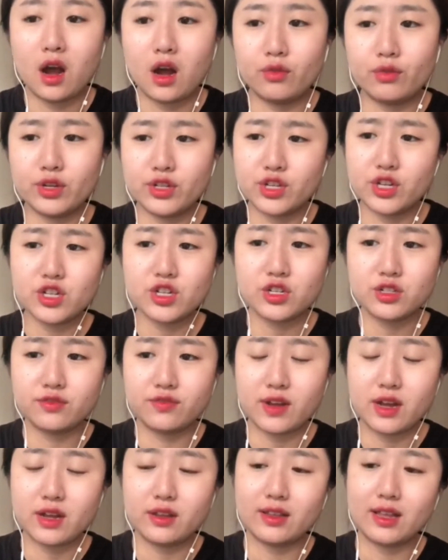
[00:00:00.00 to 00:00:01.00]
Researchers
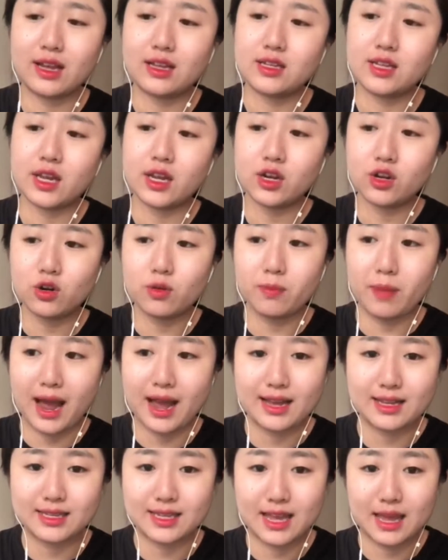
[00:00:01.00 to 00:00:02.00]
found that in-group
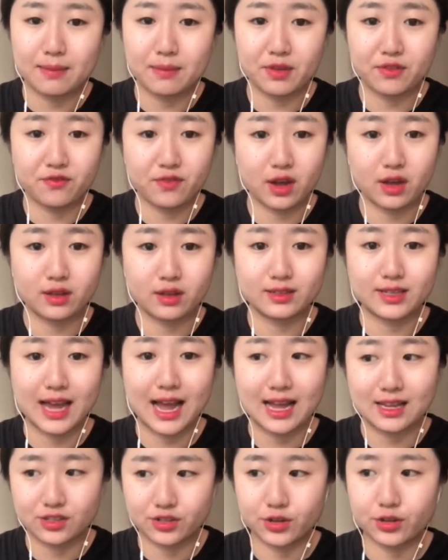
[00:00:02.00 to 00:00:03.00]
bias can be found
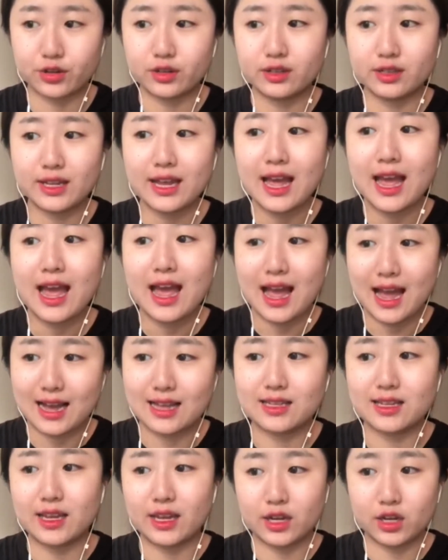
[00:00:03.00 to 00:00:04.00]
as early
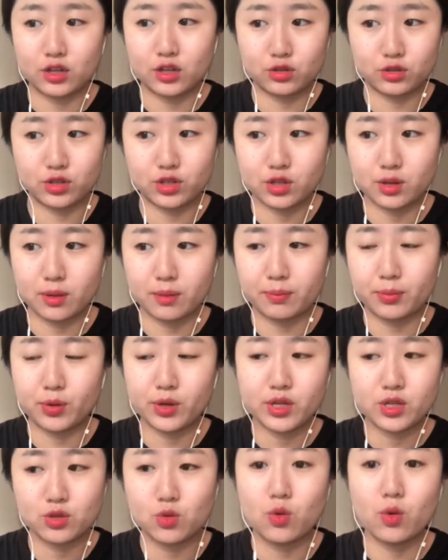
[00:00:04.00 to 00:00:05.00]
as in
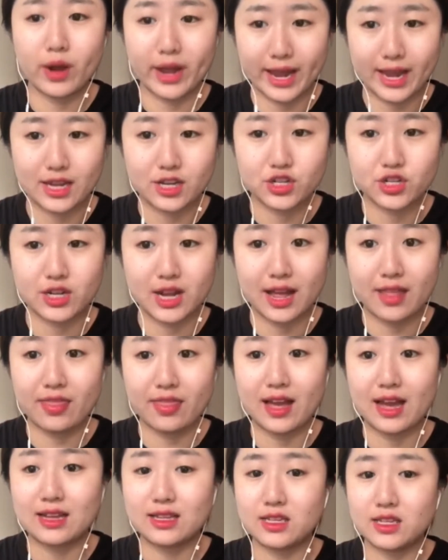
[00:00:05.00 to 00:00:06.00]
preschool age, and
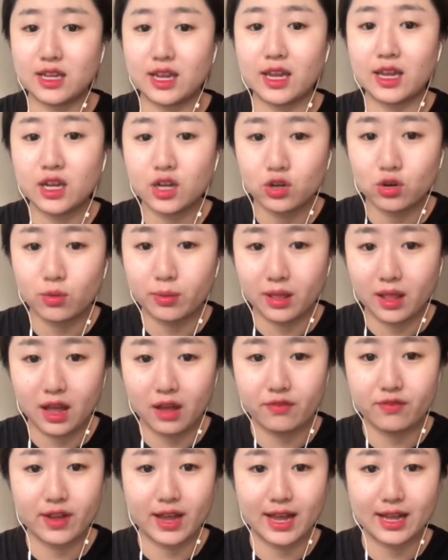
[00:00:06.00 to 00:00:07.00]
that in-group
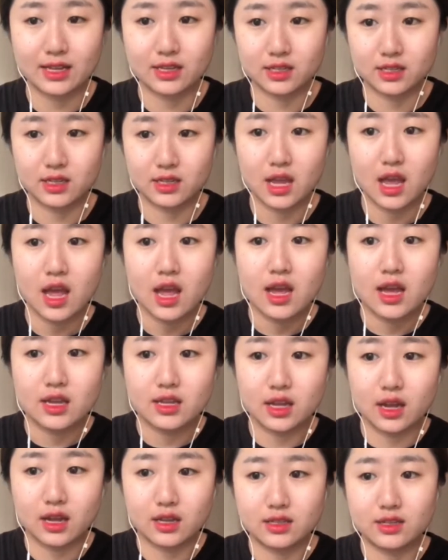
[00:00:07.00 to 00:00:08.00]
love is
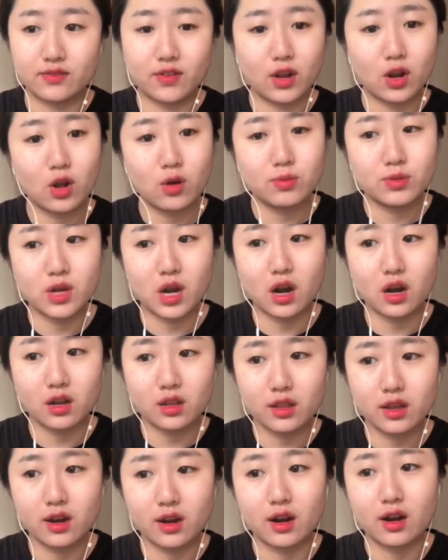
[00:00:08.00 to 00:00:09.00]
developed
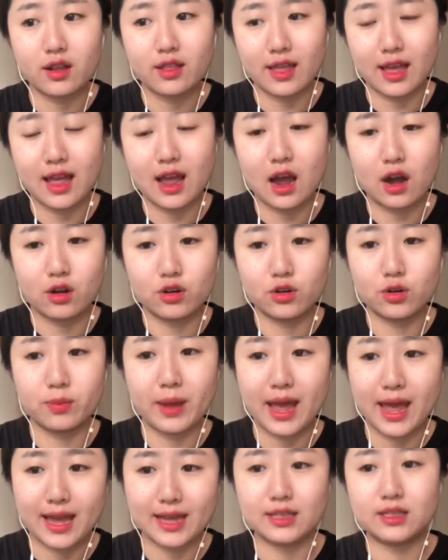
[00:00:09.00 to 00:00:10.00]
earlier than out-group
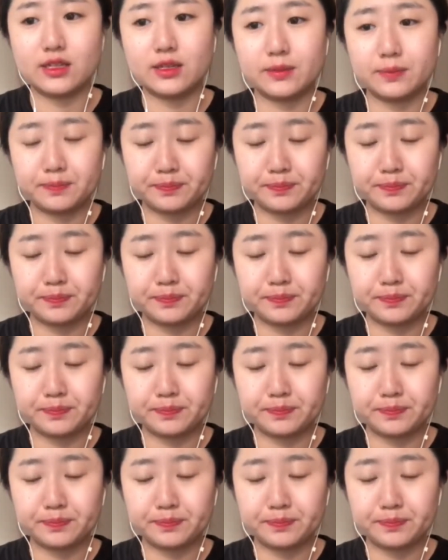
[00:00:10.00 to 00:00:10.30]
hate.